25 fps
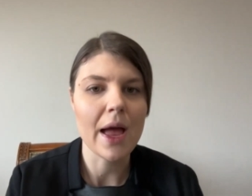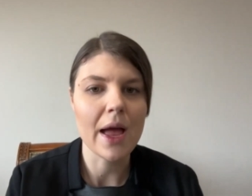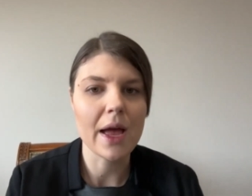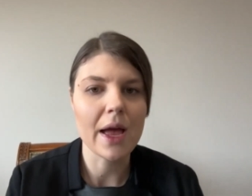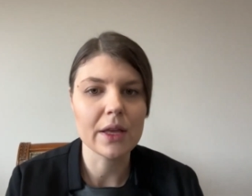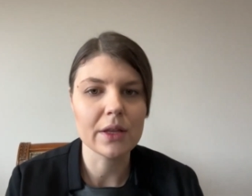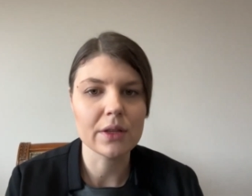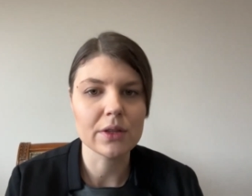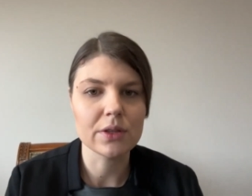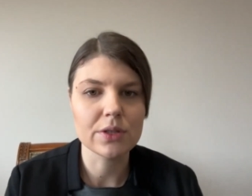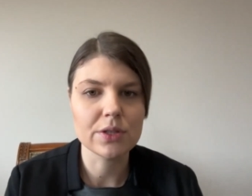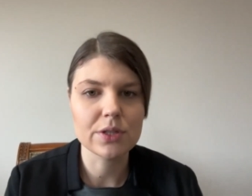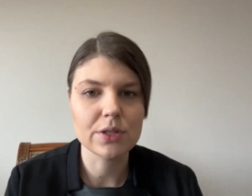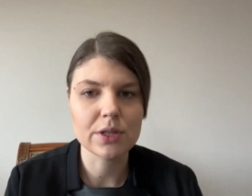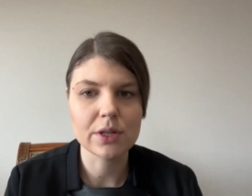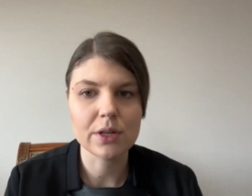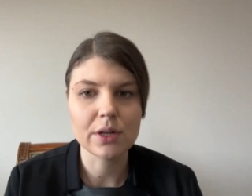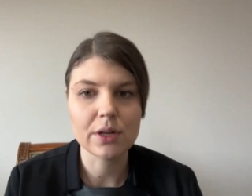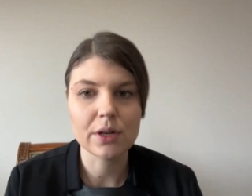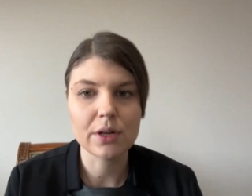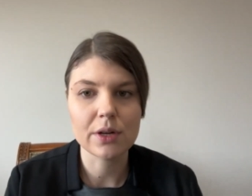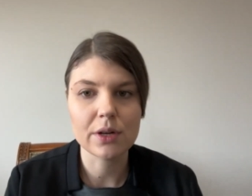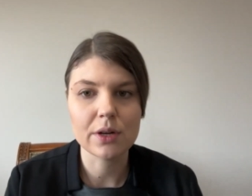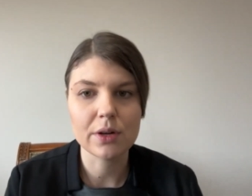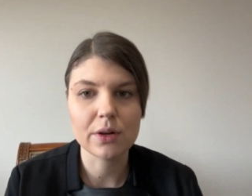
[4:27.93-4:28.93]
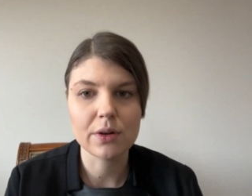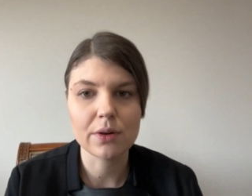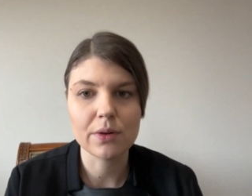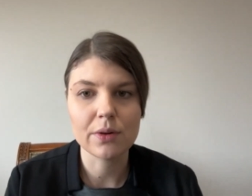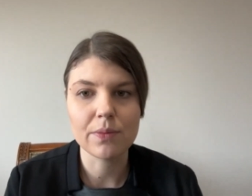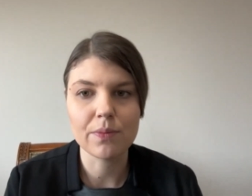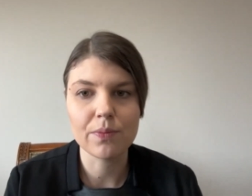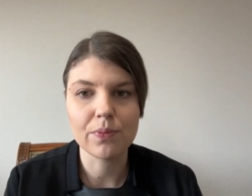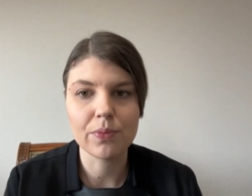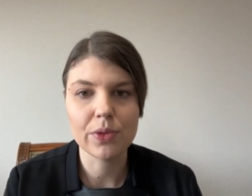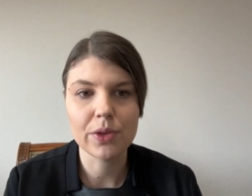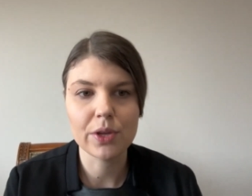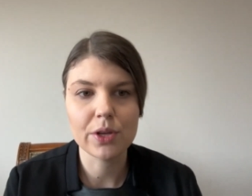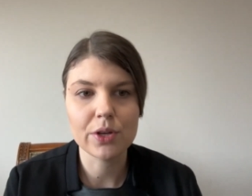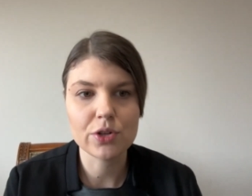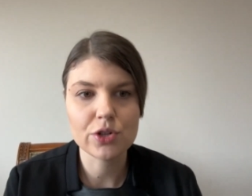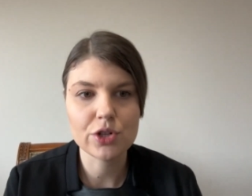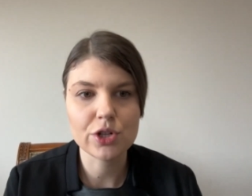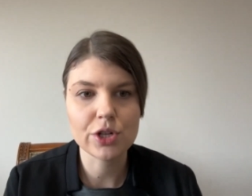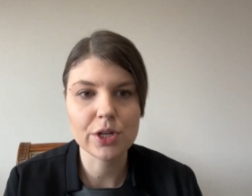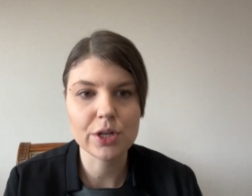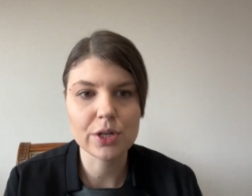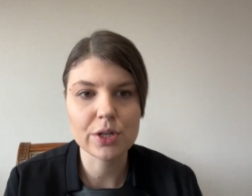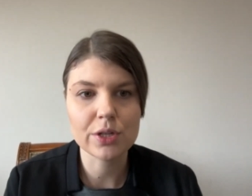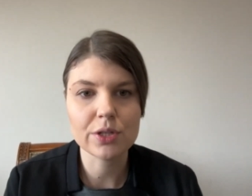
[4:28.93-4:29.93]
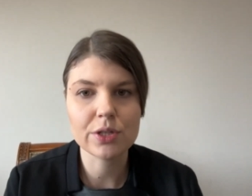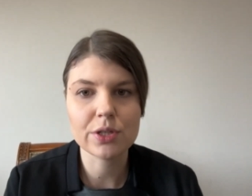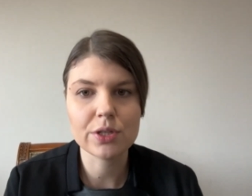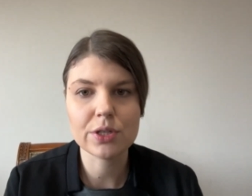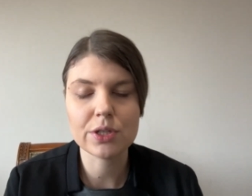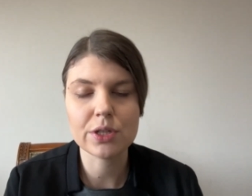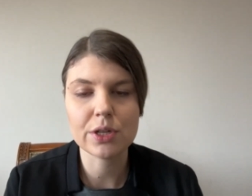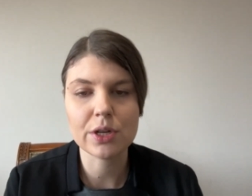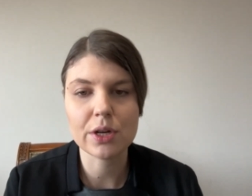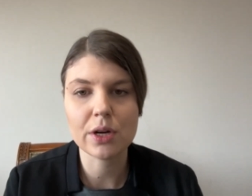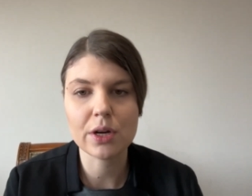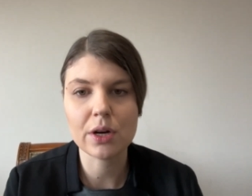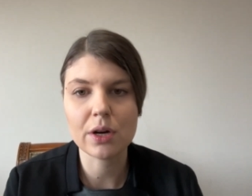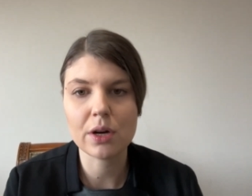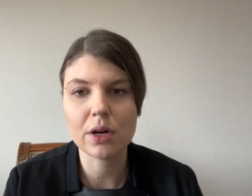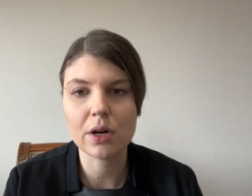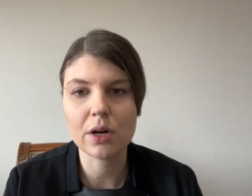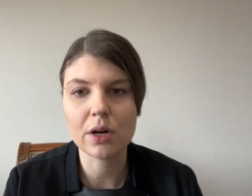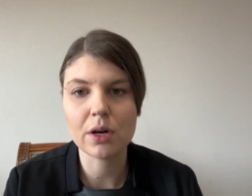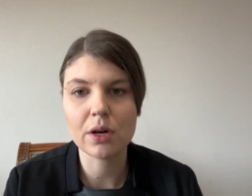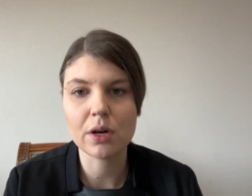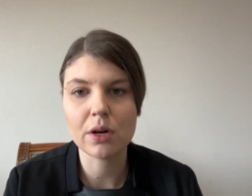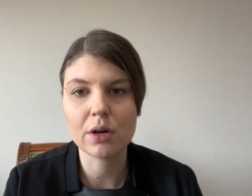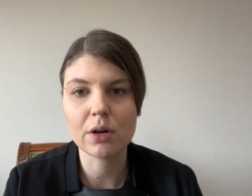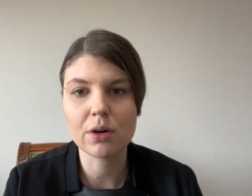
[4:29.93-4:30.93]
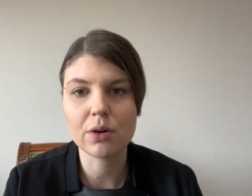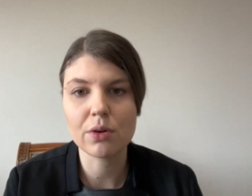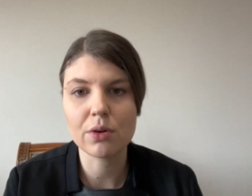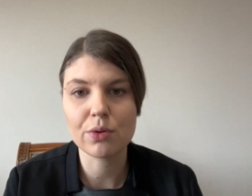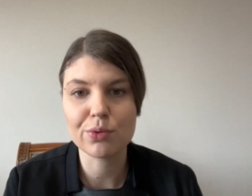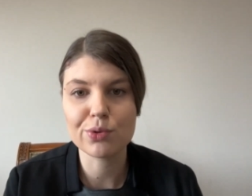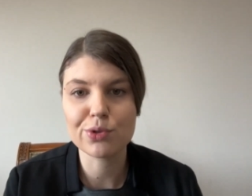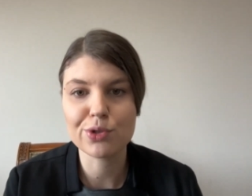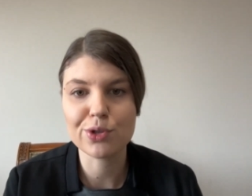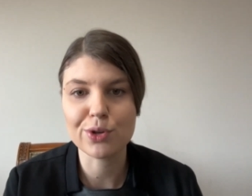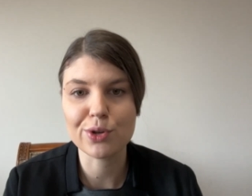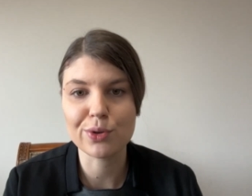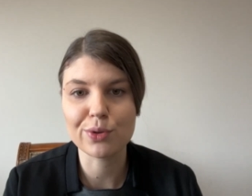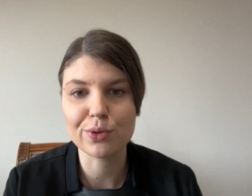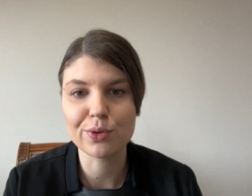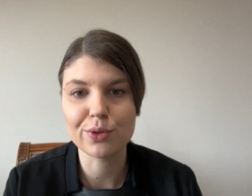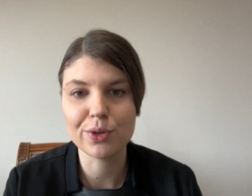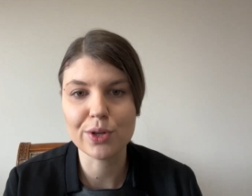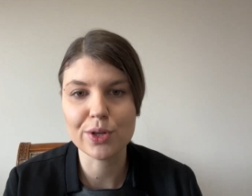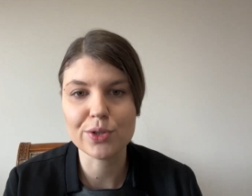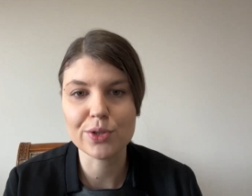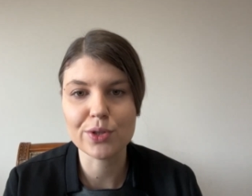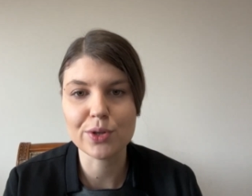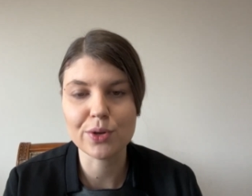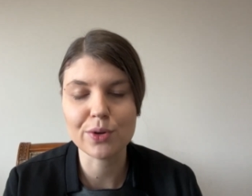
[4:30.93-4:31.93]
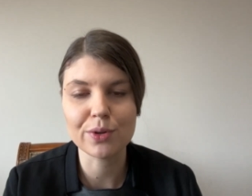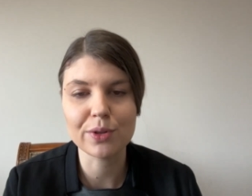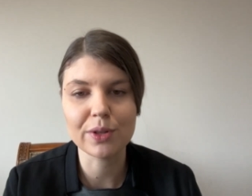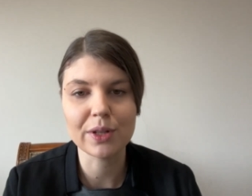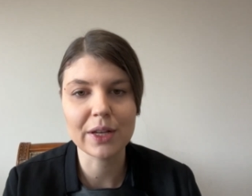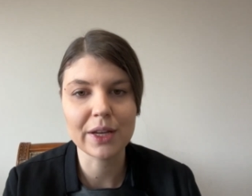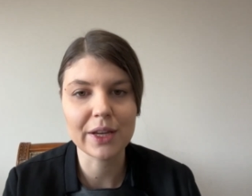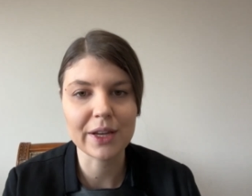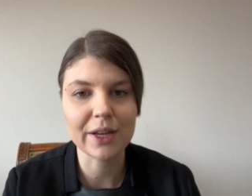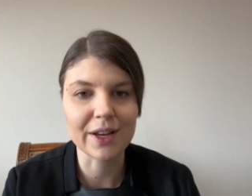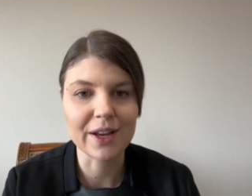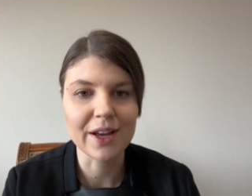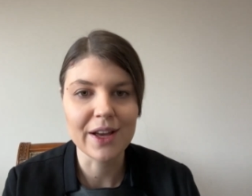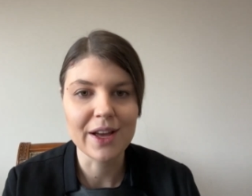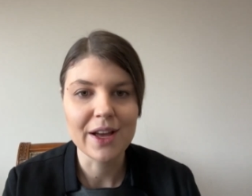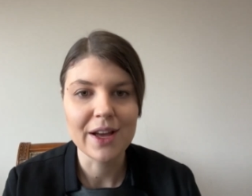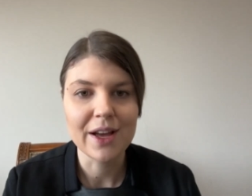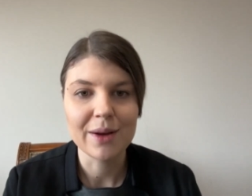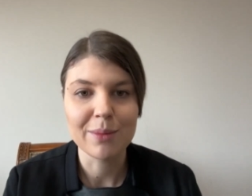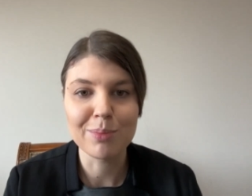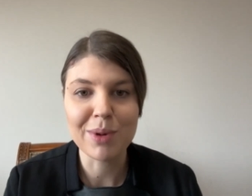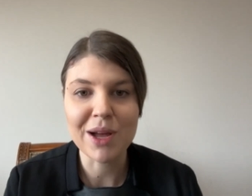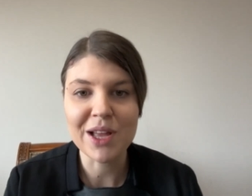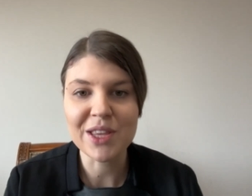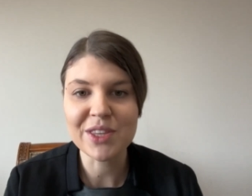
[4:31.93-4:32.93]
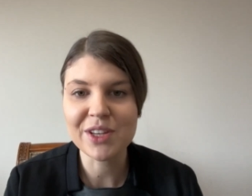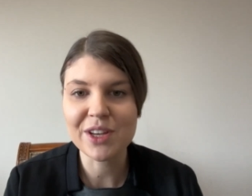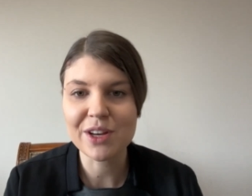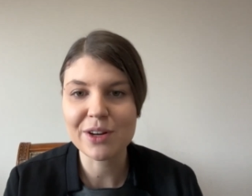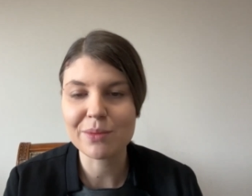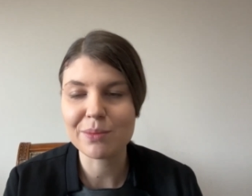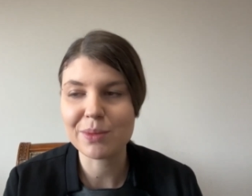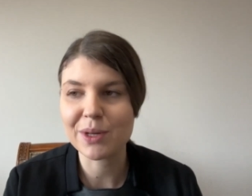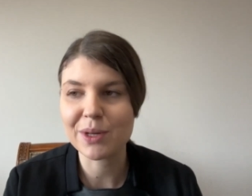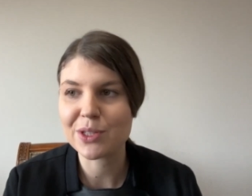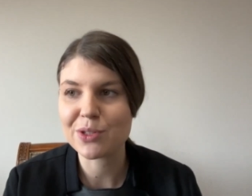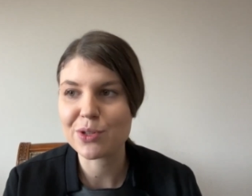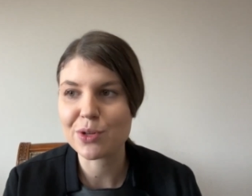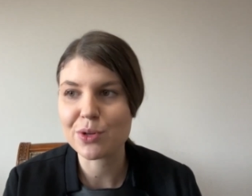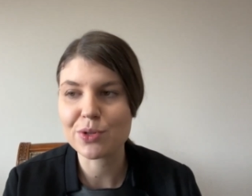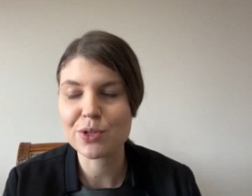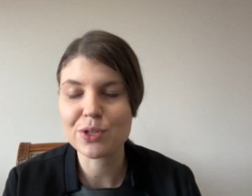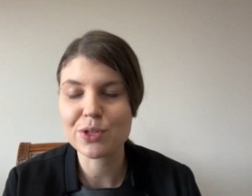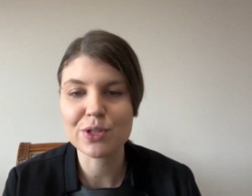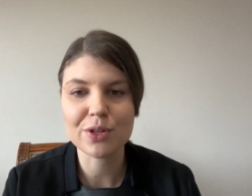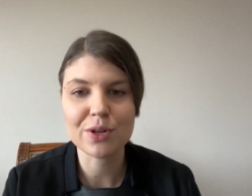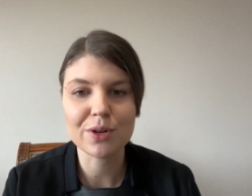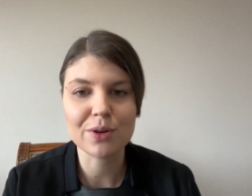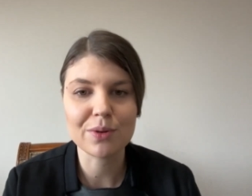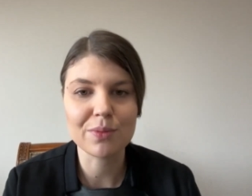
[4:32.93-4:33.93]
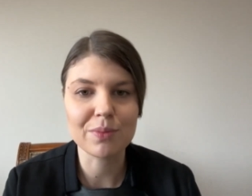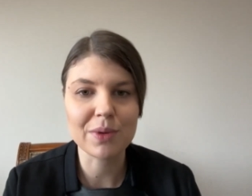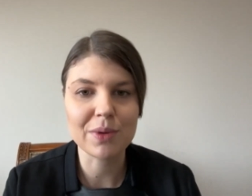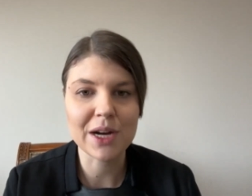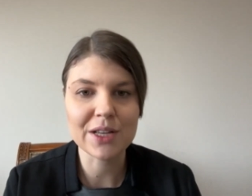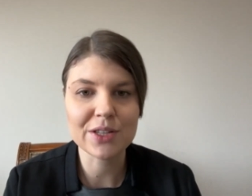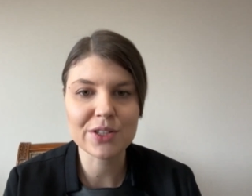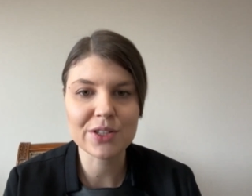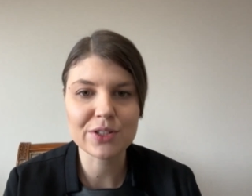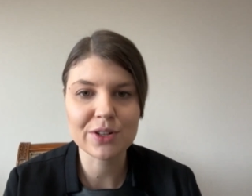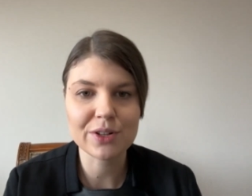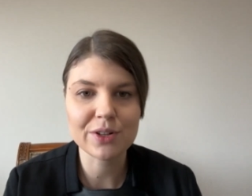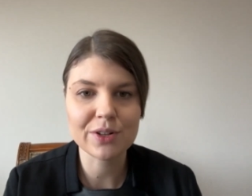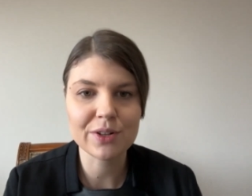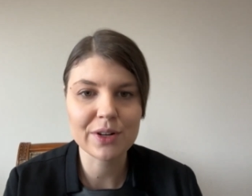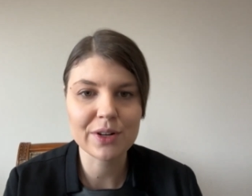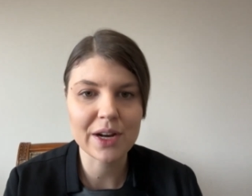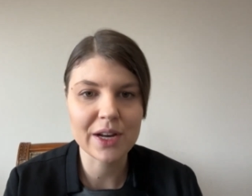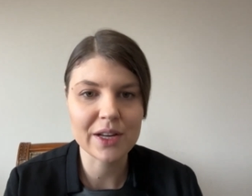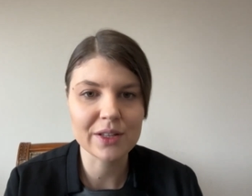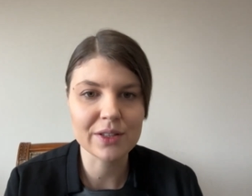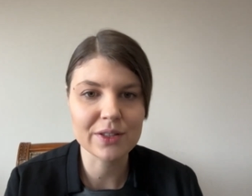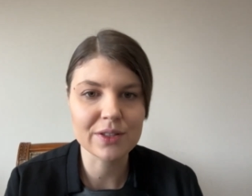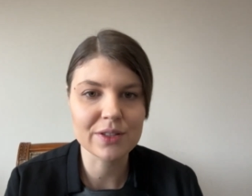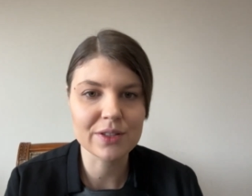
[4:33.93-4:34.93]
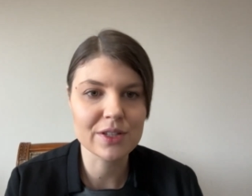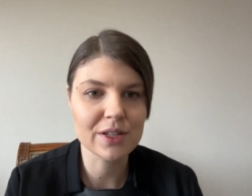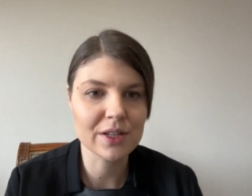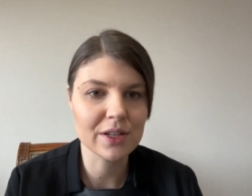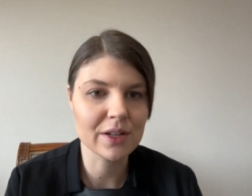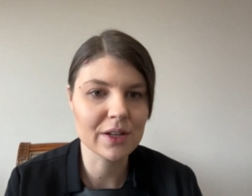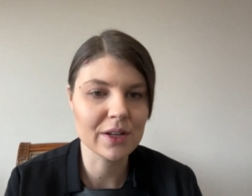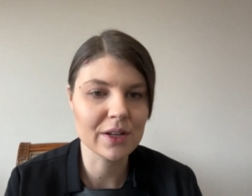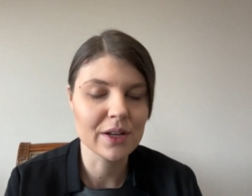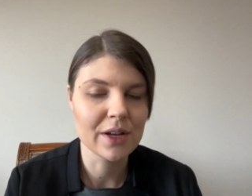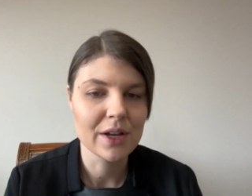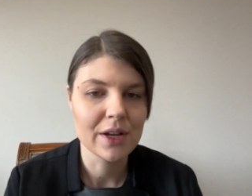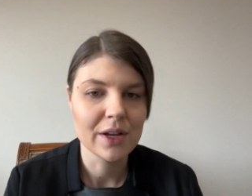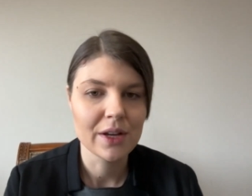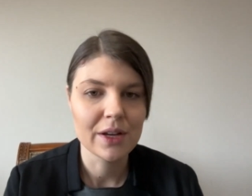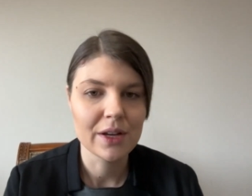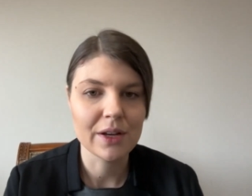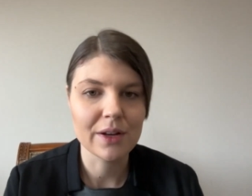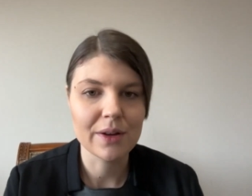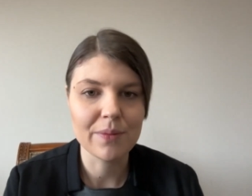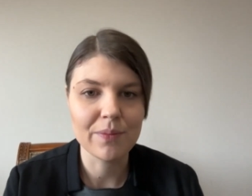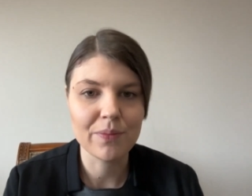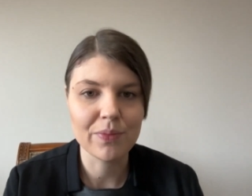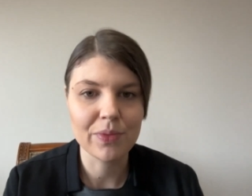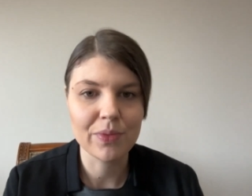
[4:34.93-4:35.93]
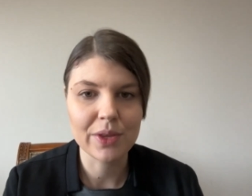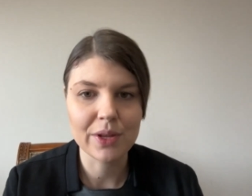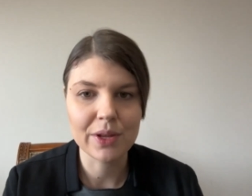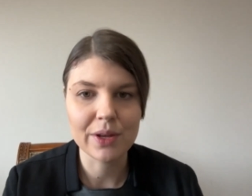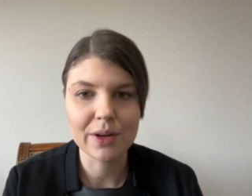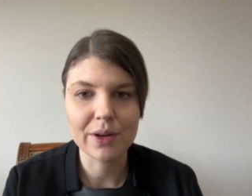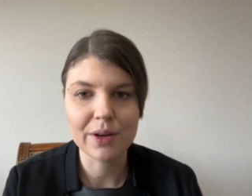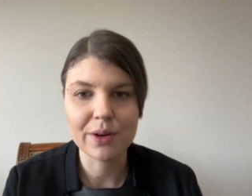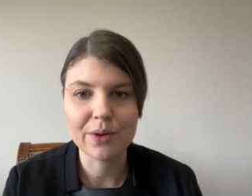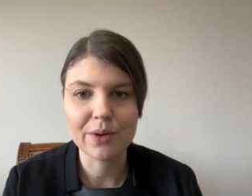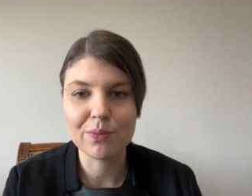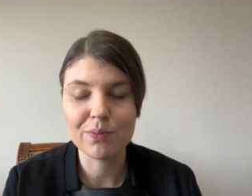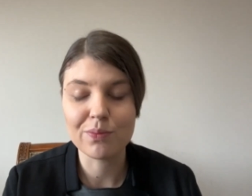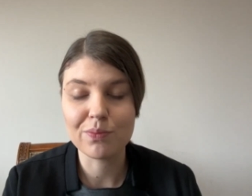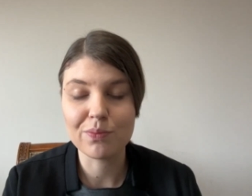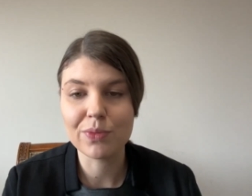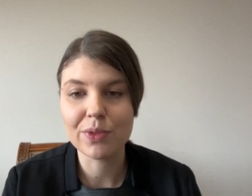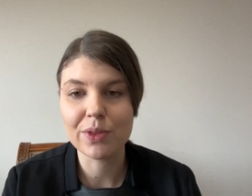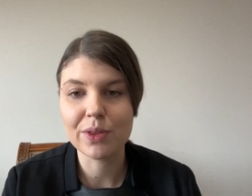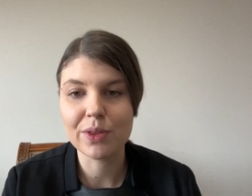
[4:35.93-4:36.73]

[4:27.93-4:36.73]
and um, she is also not only banker but also mother and um,